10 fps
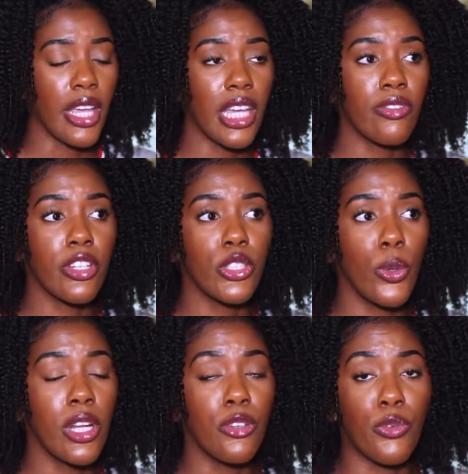If you're
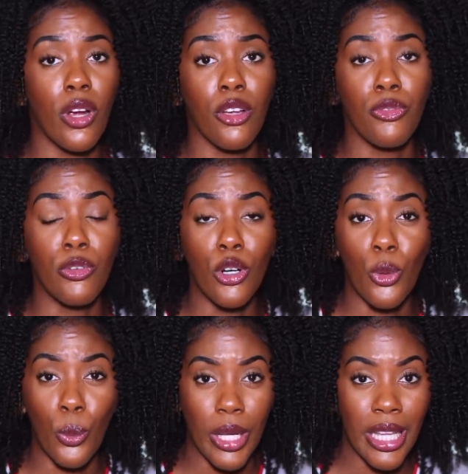doing it for a
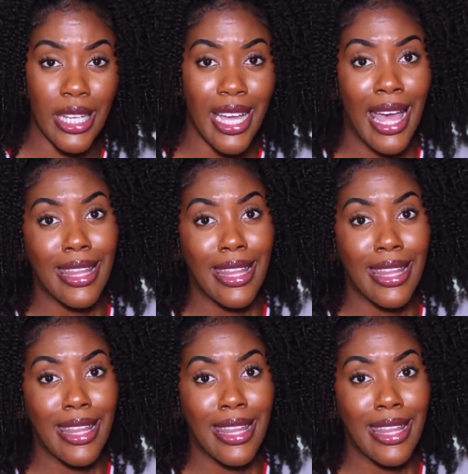full week,